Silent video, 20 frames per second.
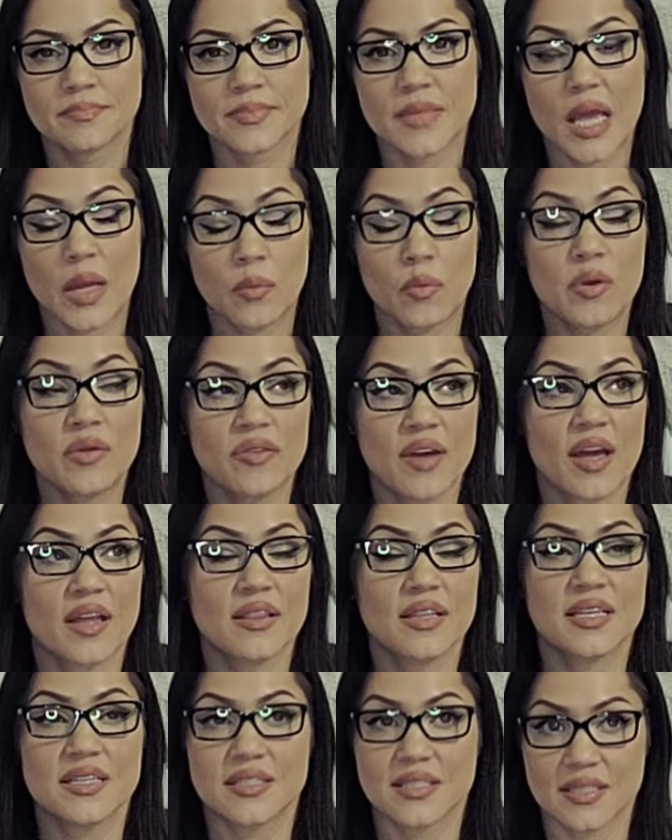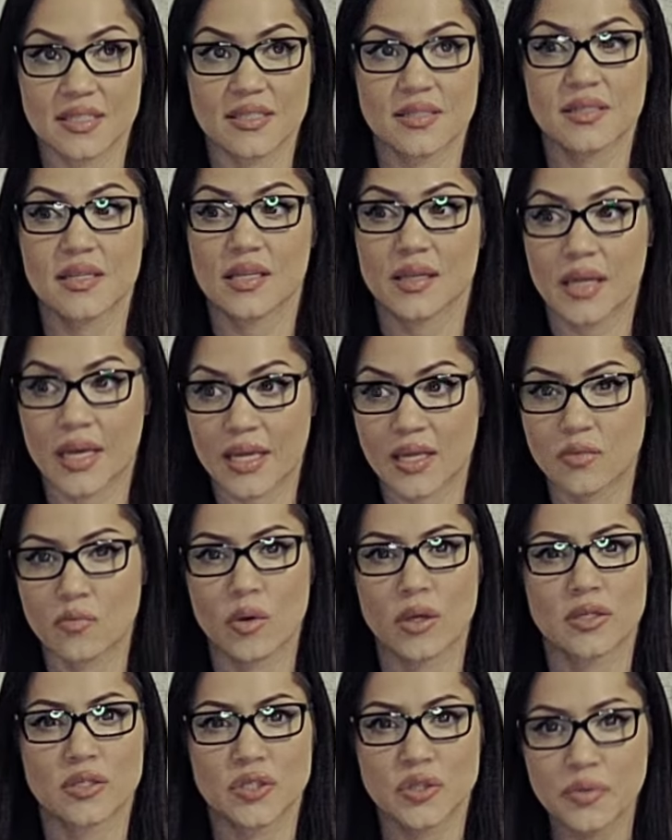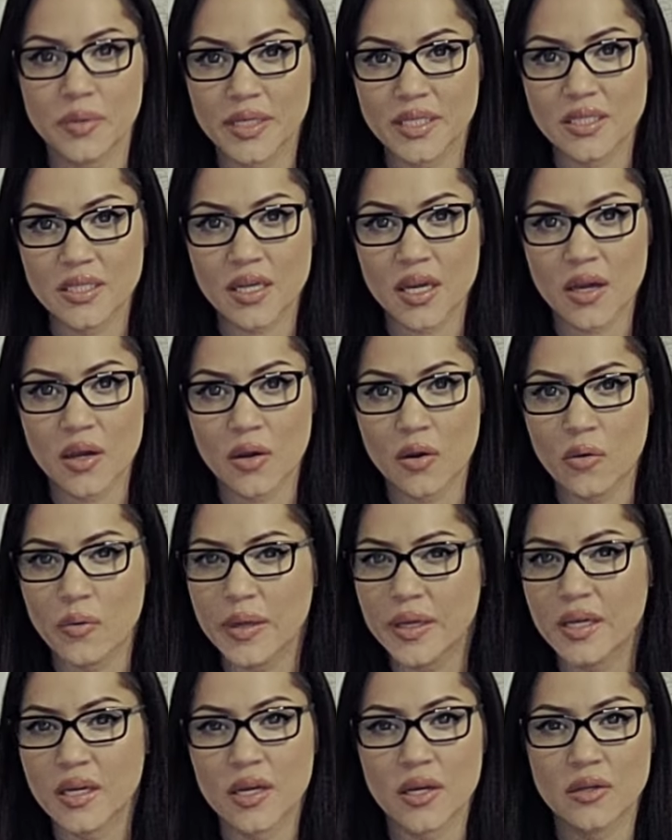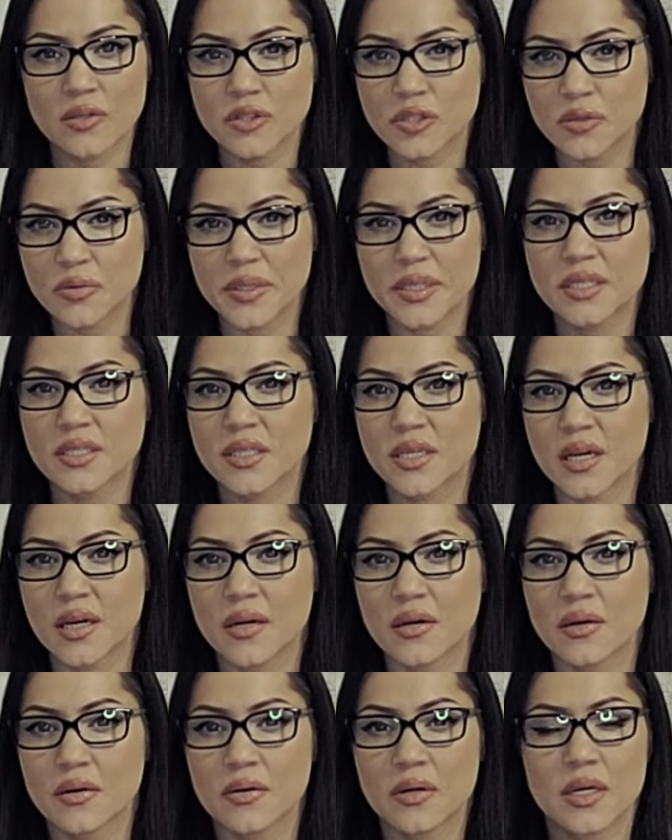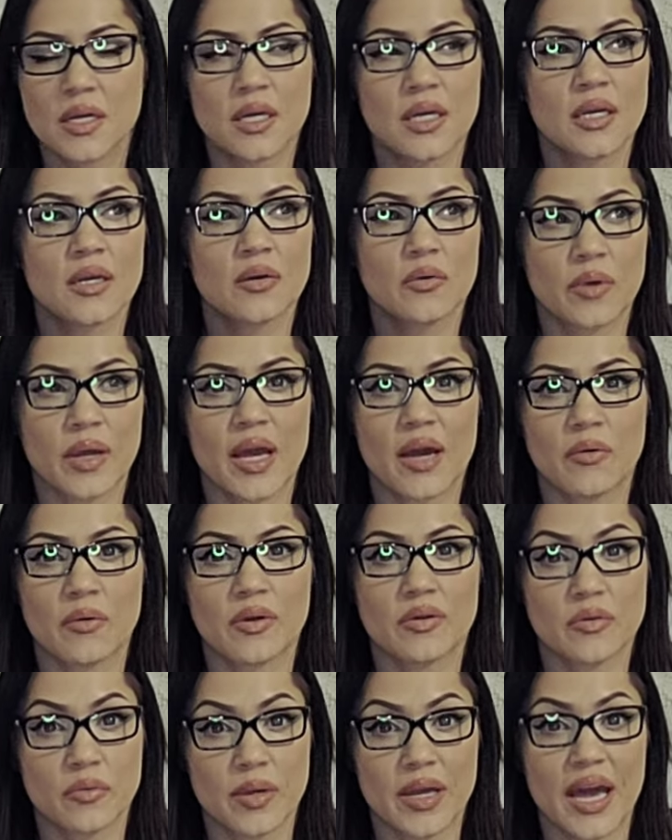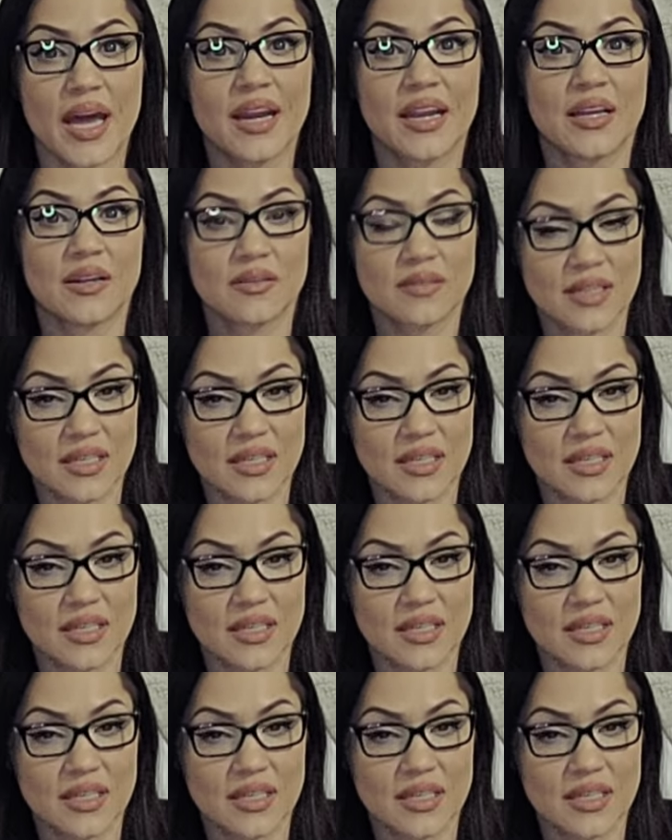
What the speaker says: And we've had this, like, what, 2 weeks ago, 2 weeks ago, We had it